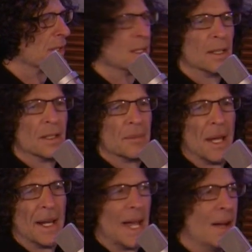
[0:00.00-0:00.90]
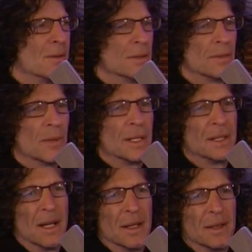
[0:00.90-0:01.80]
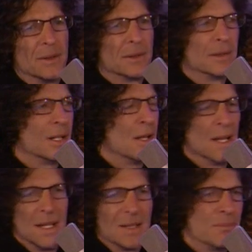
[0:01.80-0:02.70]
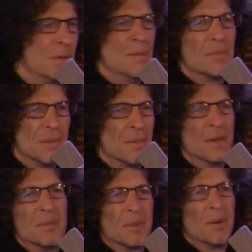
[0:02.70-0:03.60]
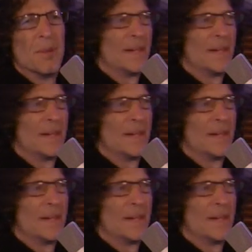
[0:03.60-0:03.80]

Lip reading: thing about Howard, what he does? And, you know, boom, boom, boom, boom, boom.